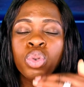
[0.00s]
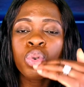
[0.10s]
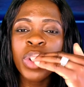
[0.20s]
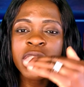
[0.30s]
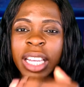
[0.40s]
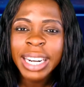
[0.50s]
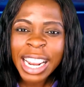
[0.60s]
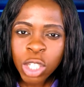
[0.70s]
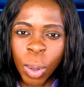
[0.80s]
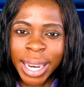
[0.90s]
do it
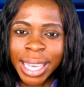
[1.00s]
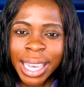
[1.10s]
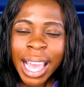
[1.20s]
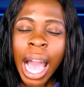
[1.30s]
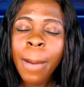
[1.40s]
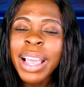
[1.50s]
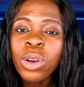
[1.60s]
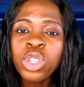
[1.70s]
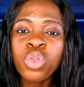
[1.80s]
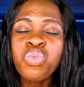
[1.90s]
gradually am i
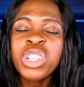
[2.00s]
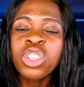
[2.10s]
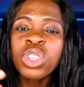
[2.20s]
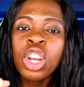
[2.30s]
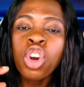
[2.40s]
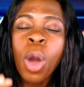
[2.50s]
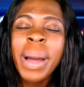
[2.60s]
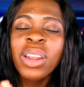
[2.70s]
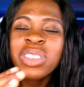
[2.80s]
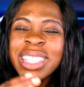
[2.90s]
going to reduce the number
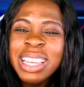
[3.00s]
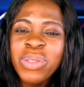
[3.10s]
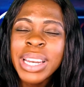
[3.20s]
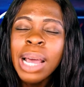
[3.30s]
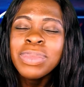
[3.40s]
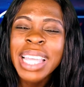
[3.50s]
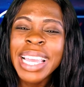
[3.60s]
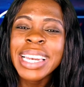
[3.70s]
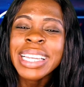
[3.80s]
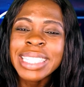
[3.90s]
of cigarettes i'm
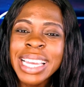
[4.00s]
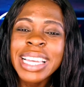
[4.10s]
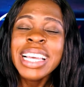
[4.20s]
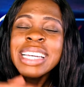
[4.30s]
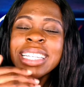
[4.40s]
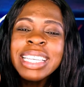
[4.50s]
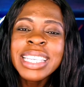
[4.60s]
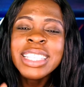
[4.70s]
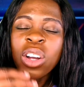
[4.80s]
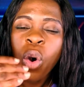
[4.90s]
taking a day this
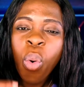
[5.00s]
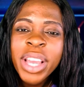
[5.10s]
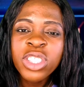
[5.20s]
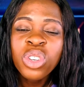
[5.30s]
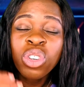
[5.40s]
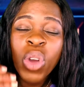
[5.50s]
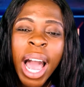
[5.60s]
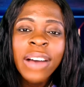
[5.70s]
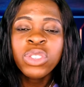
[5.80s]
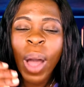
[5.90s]
is the question you
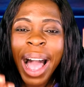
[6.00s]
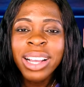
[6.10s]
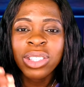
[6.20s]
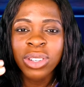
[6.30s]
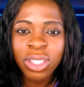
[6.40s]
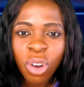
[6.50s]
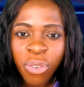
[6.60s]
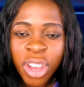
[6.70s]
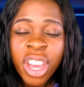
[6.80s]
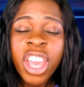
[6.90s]
have to ask yourself